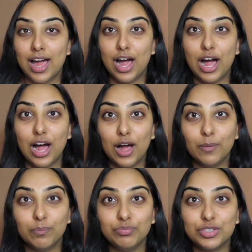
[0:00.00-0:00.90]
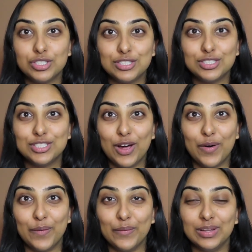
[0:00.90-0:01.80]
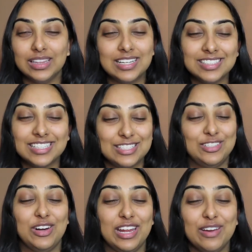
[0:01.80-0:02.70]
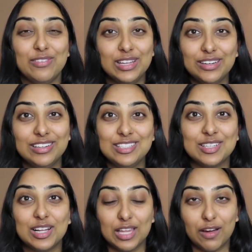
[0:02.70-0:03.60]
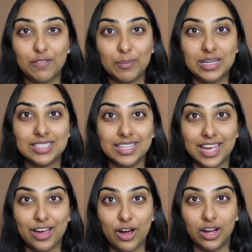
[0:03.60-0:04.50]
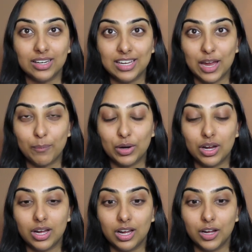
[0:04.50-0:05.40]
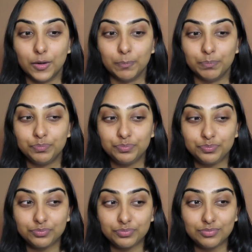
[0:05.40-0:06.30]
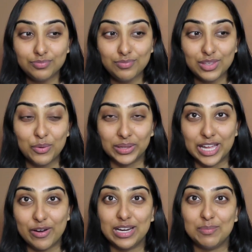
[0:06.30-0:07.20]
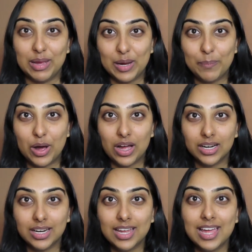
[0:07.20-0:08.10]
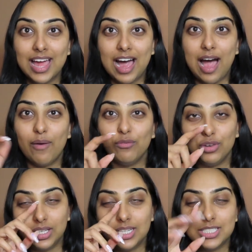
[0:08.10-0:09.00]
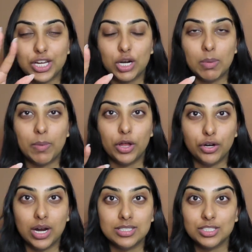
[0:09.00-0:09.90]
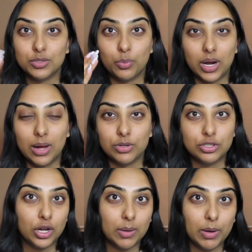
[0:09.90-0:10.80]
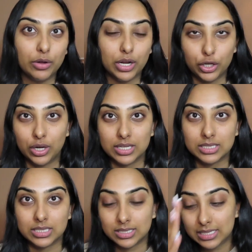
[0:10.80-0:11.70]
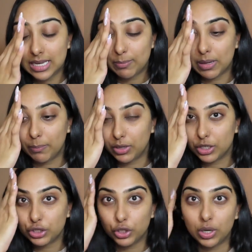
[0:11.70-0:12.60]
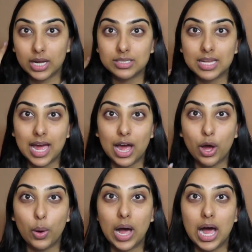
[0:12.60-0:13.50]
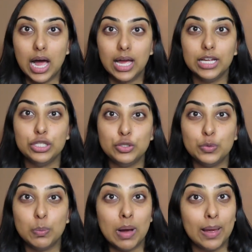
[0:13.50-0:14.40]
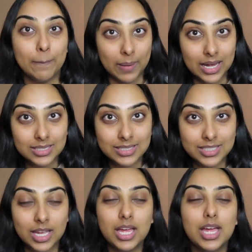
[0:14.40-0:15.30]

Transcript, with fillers: um so let's just get started it really really took a lot for me to get on camera um without any makeup on. I'm really insecure about my under eyes. This is what I was talking about. Now you guys can see. But I'm going to show you guys how I do my best